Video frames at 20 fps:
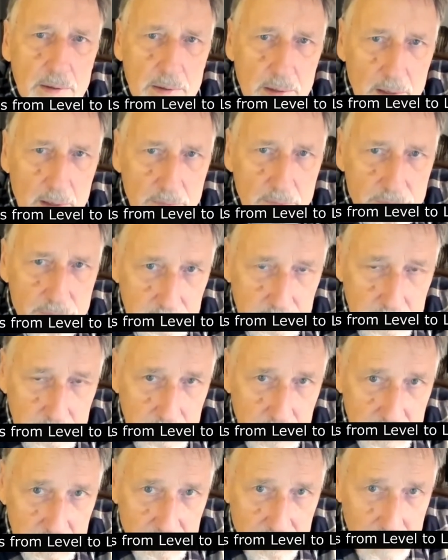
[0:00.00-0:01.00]

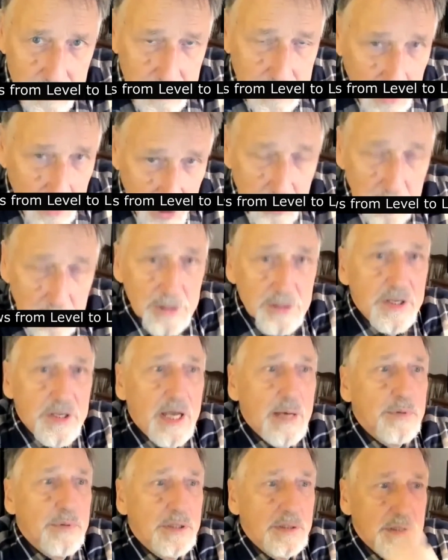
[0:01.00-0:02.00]
The initial
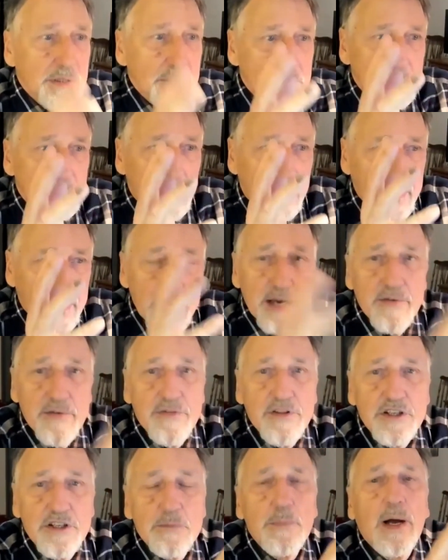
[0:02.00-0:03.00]
example is that I
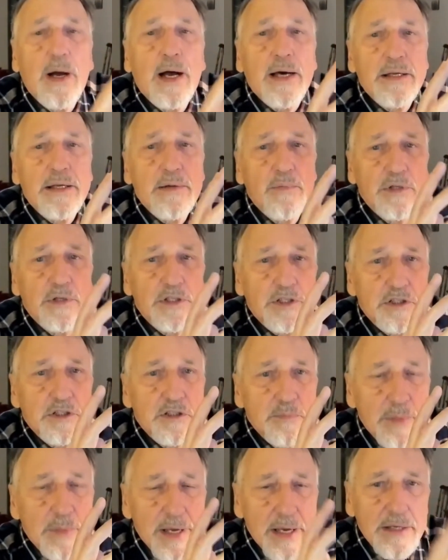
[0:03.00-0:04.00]
have this body which
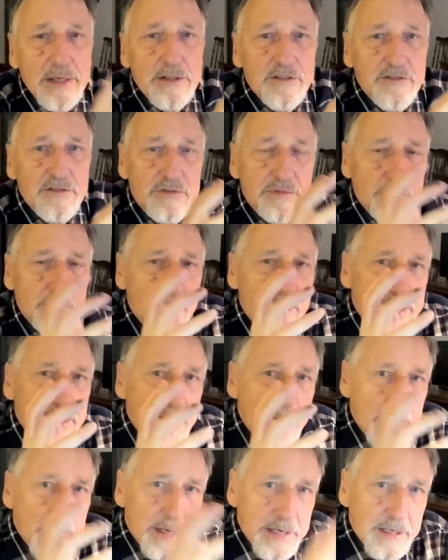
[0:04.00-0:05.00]
is made of
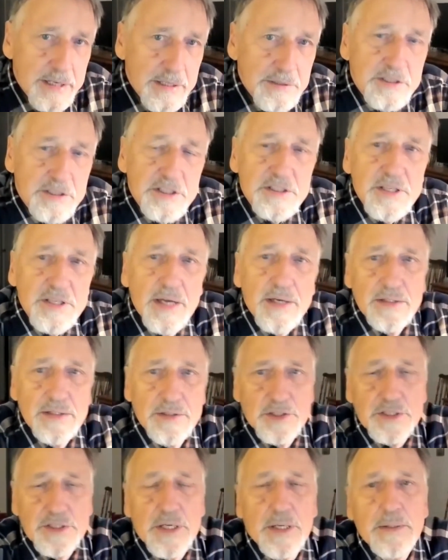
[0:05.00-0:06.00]
many, many
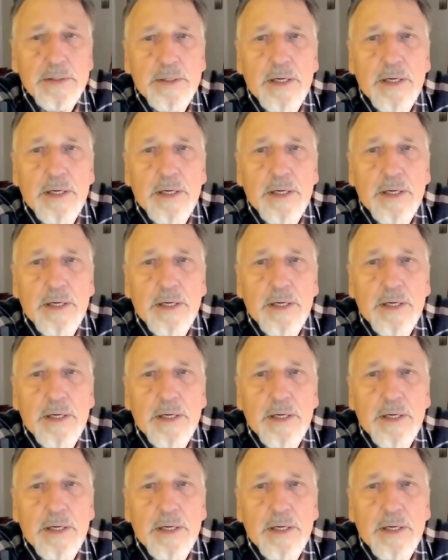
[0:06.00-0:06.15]
cells.